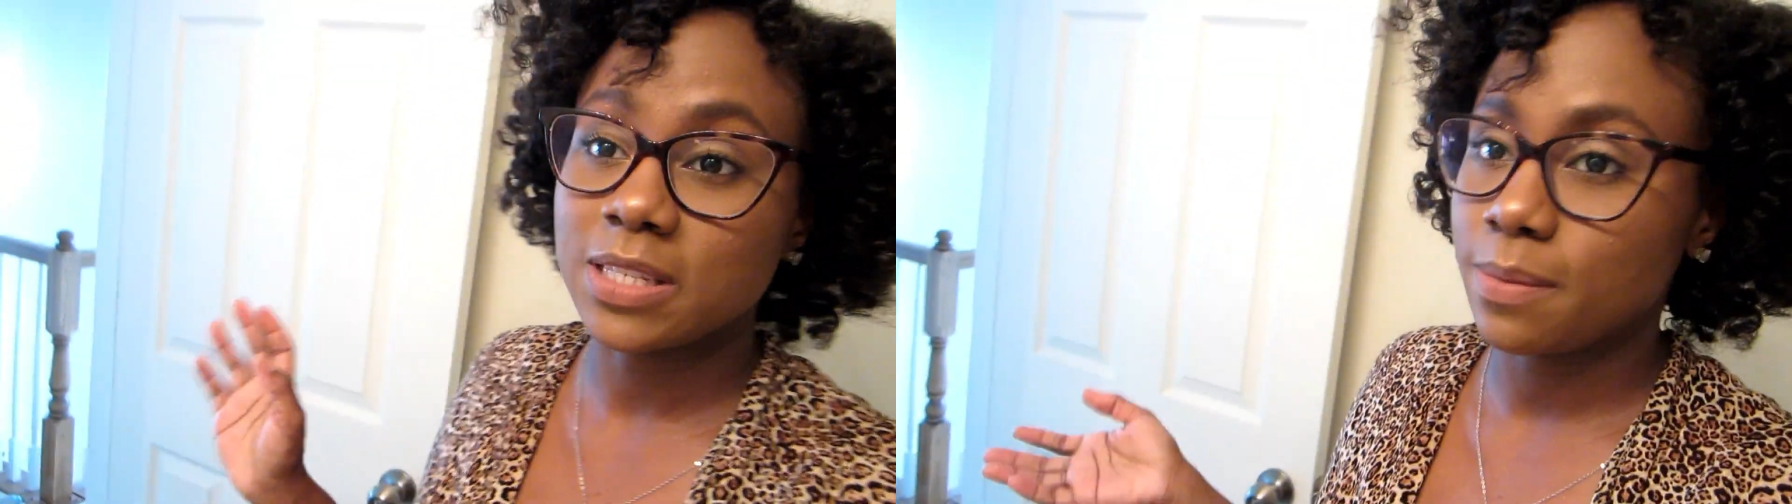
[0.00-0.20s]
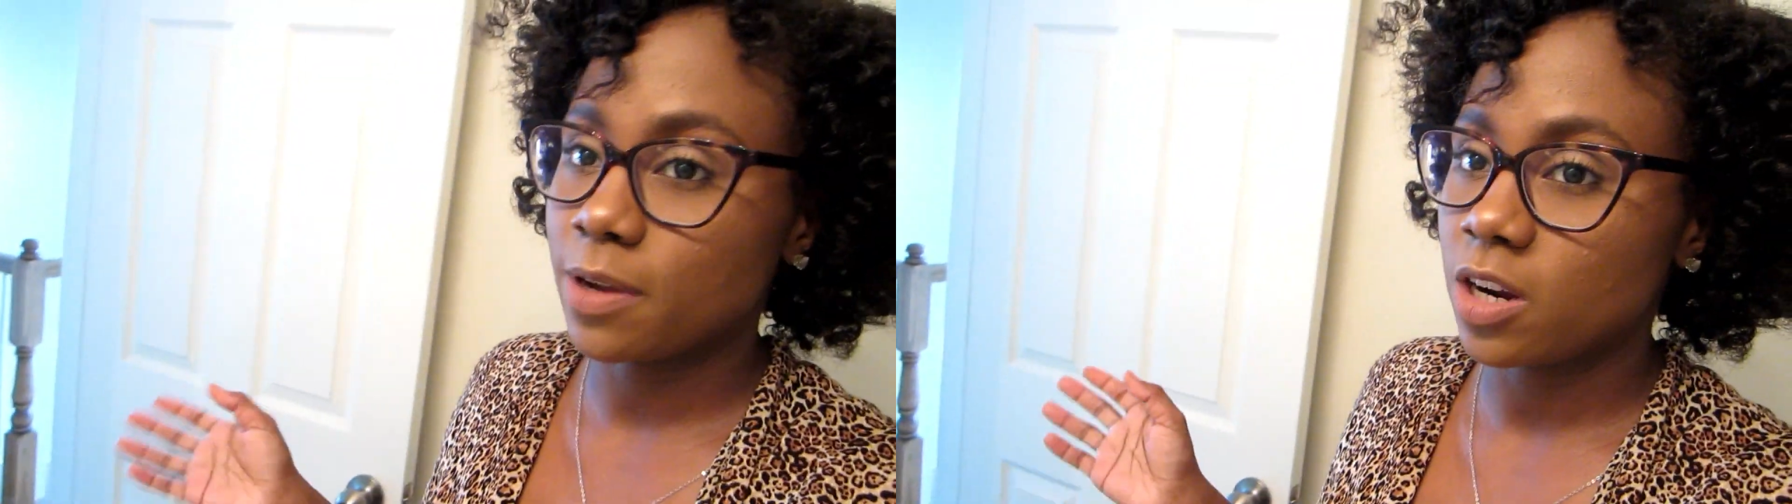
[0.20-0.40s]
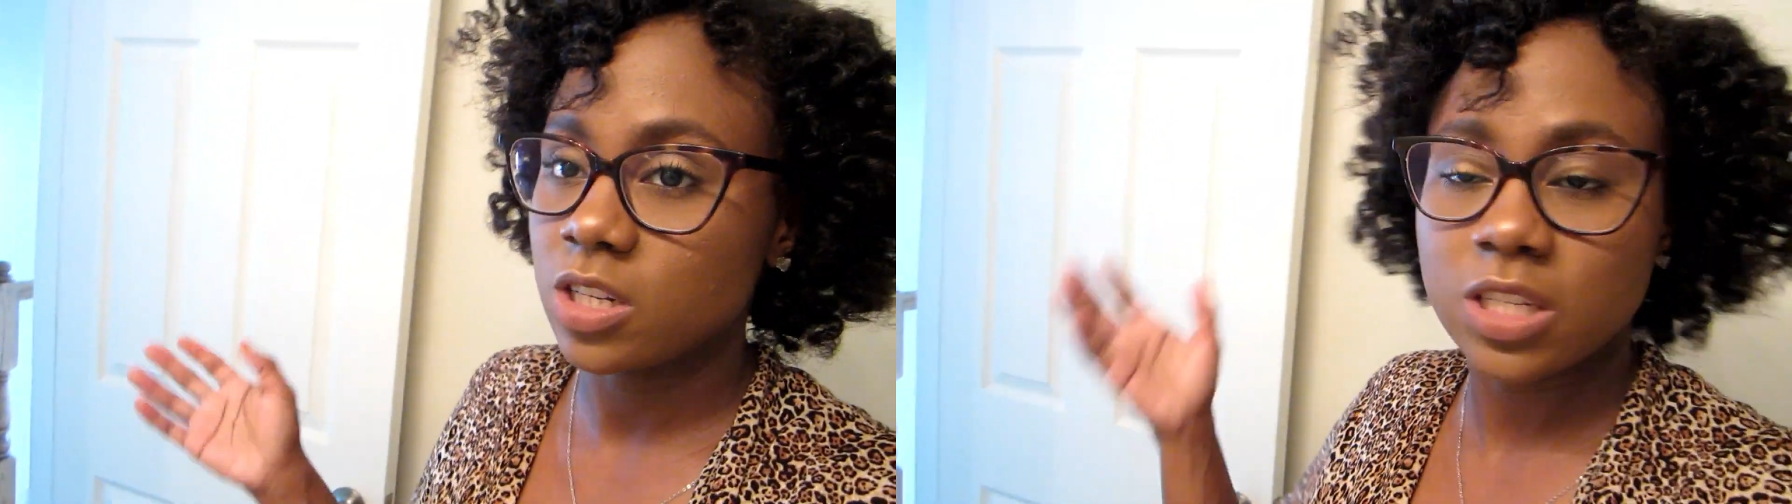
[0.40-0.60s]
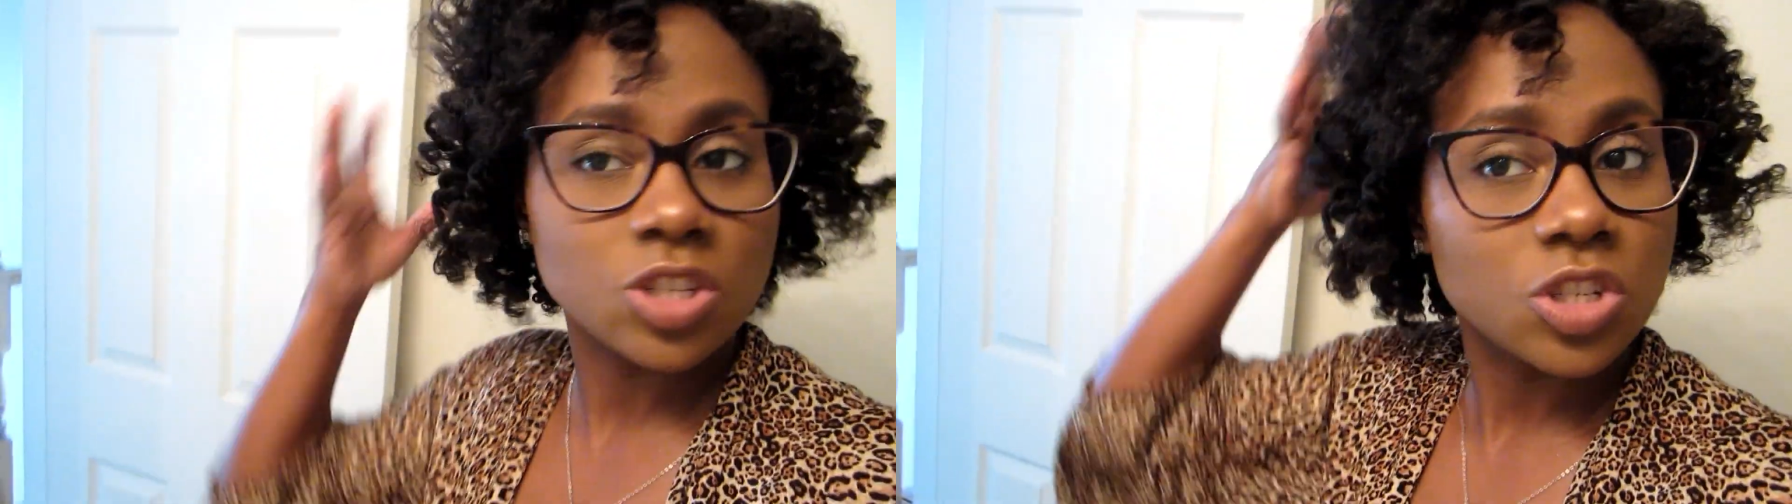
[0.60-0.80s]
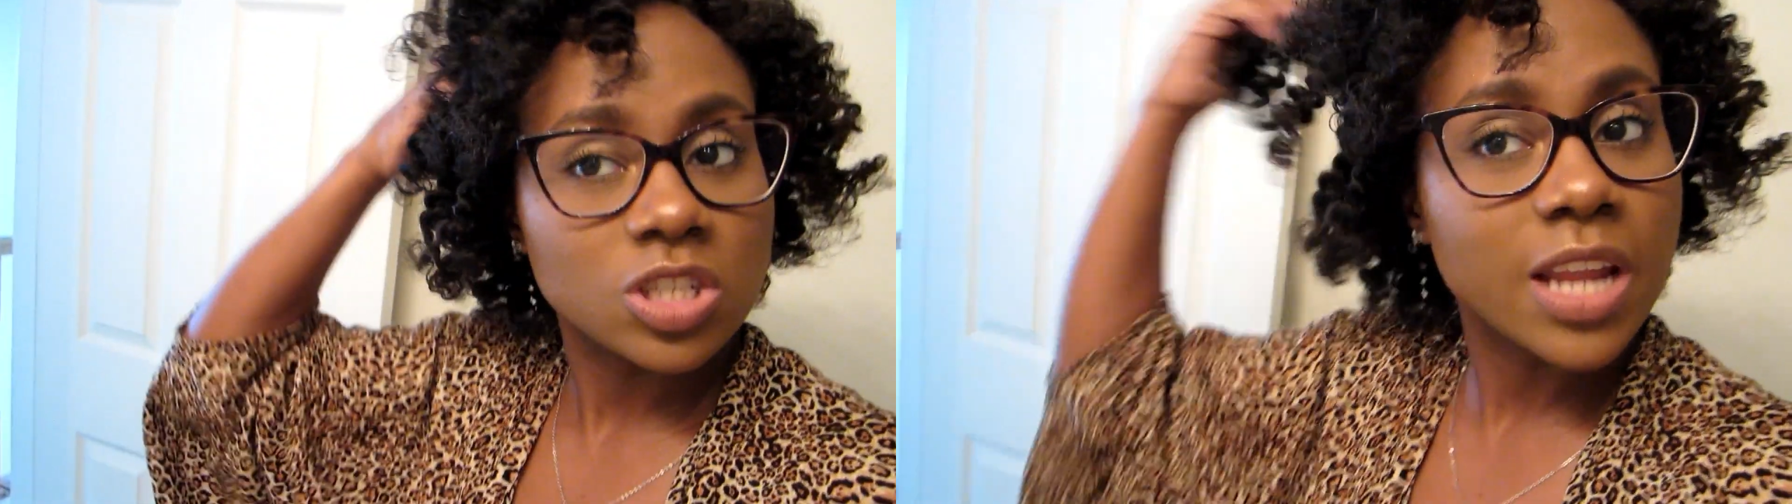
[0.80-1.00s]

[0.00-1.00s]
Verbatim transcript: stomach hurts and it's just